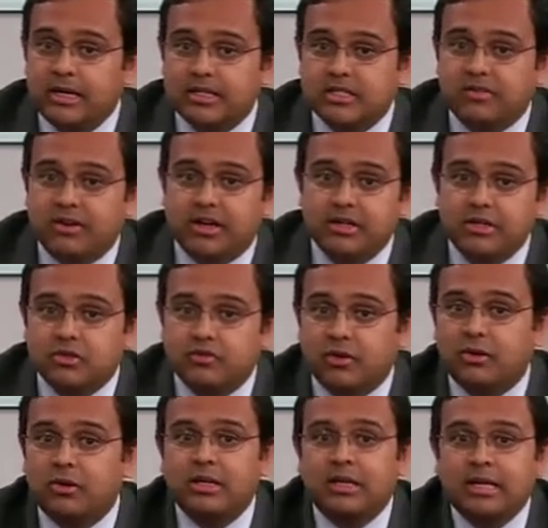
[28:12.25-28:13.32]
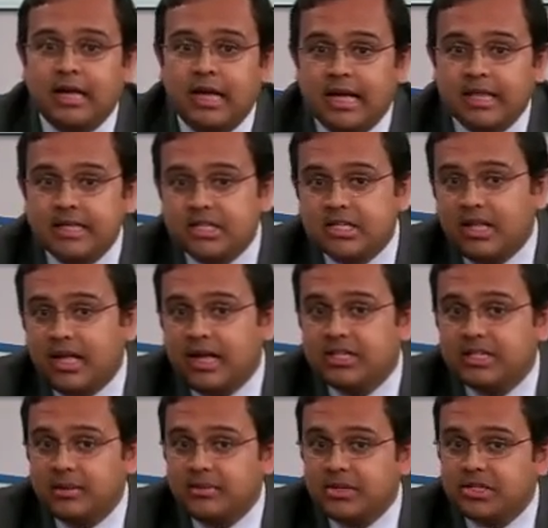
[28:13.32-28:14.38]
it, it's very useful, and this slide
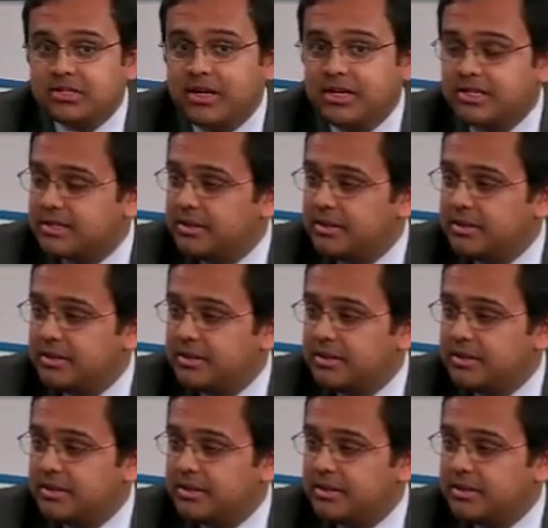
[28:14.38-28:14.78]
demonstrates